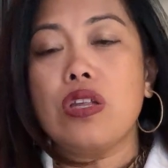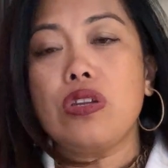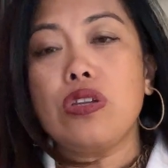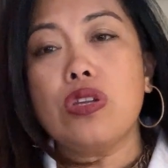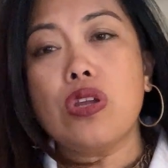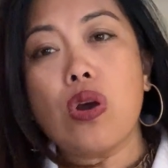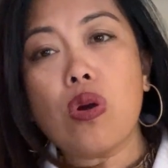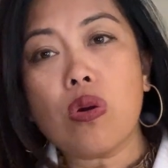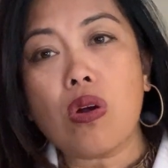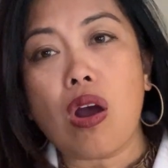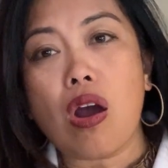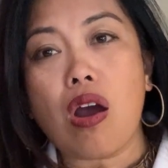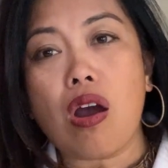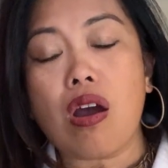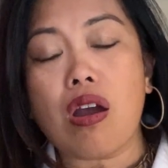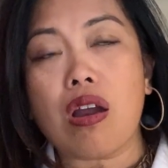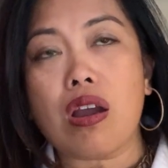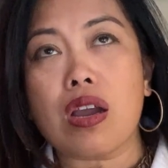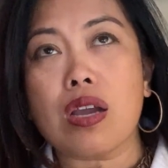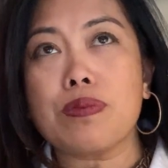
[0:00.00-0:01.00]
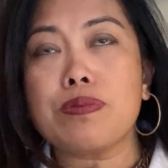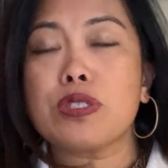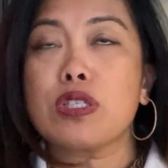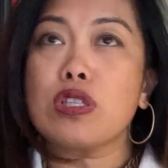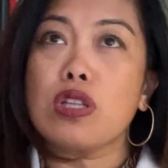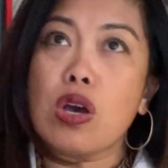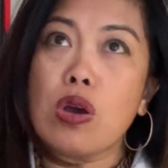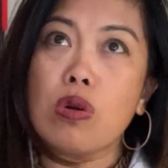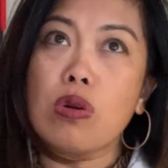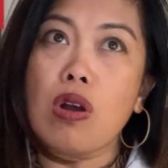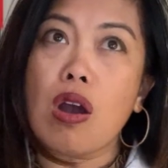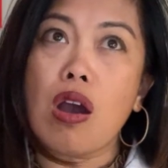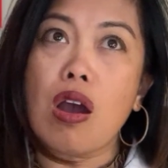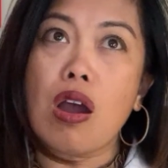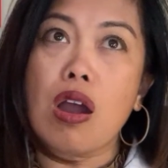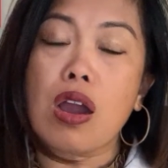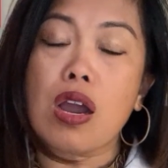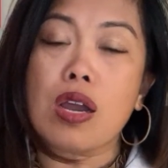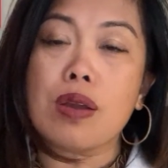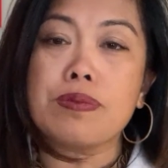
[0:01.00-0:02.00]
no carbs, low
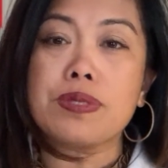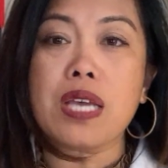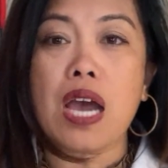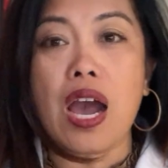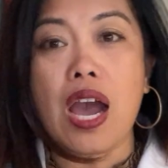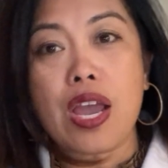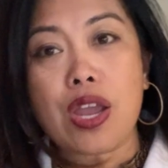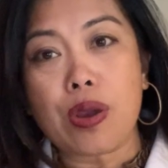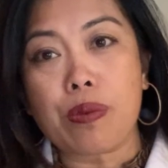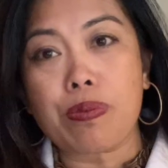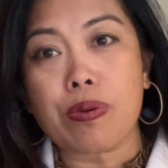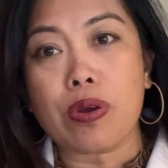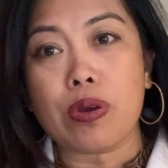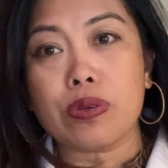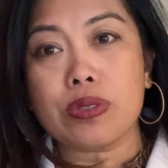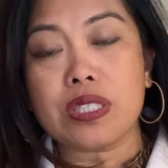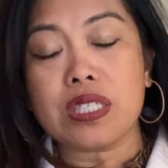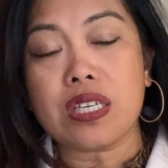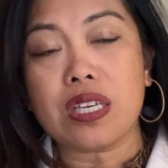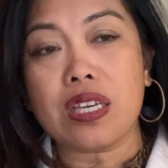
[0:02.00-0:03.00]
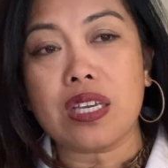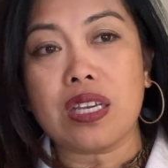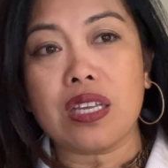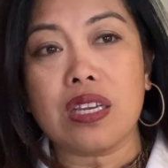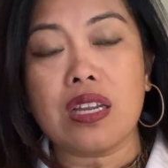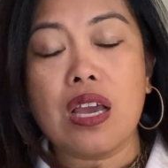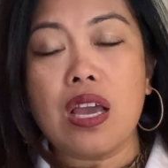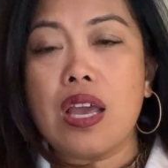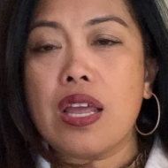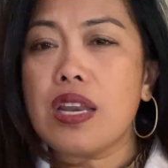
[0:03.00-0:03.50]
carbs, higher protein.